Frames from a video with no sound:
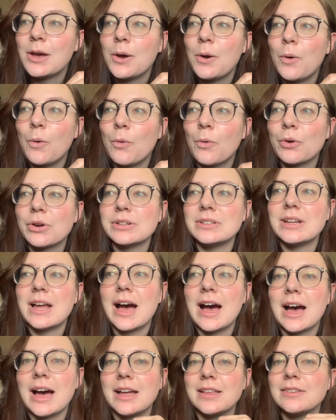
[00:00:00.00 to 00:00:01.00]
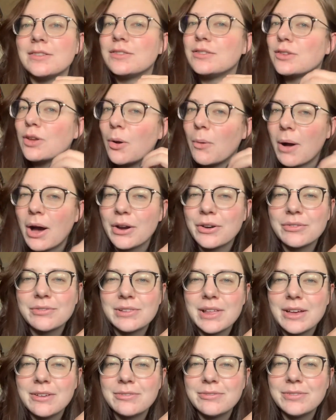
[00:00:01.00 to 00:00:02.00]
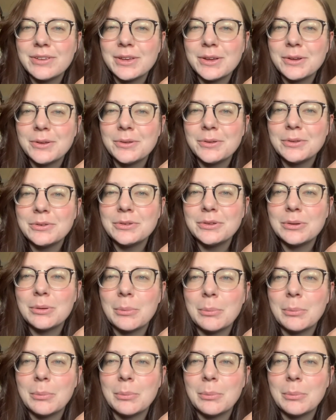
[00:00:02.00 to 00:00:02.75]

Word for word: or not so out of left field